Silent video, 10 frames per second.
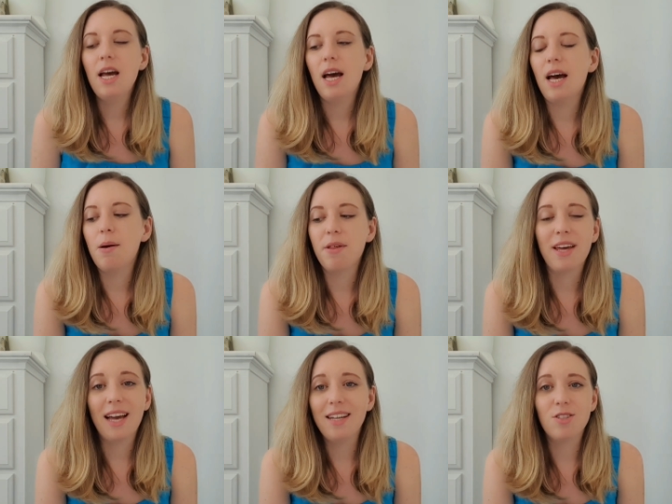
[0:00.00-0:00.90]
I
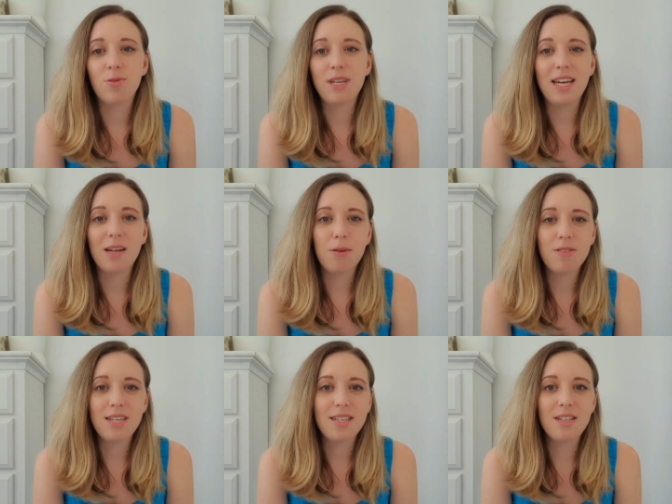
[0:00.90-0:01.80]
think I ended up taking about
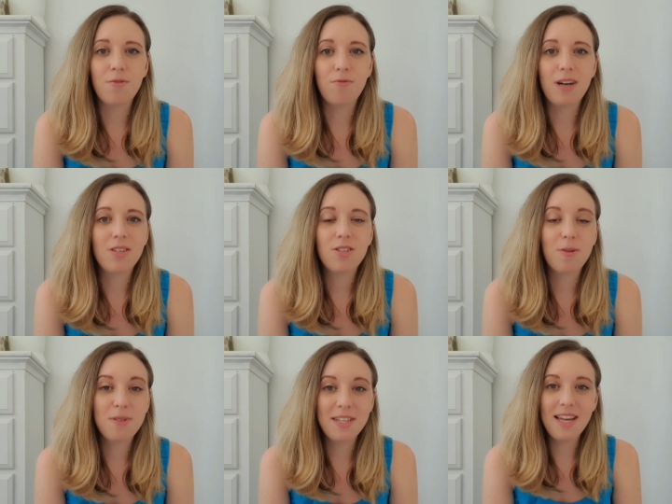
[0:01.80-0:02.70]
6 different vest
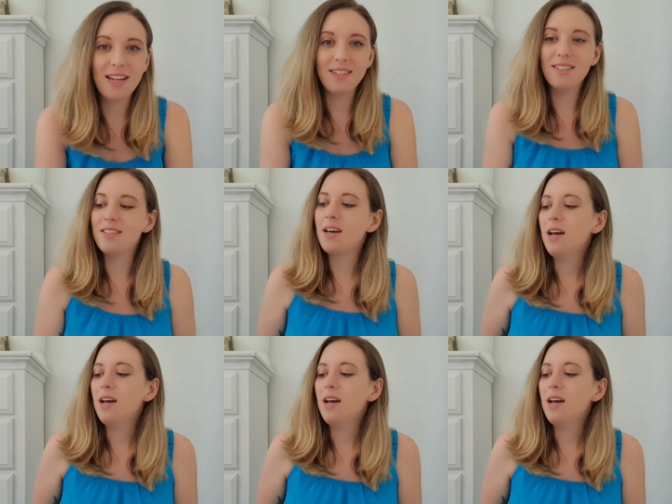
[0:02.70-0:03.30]
tops in the end.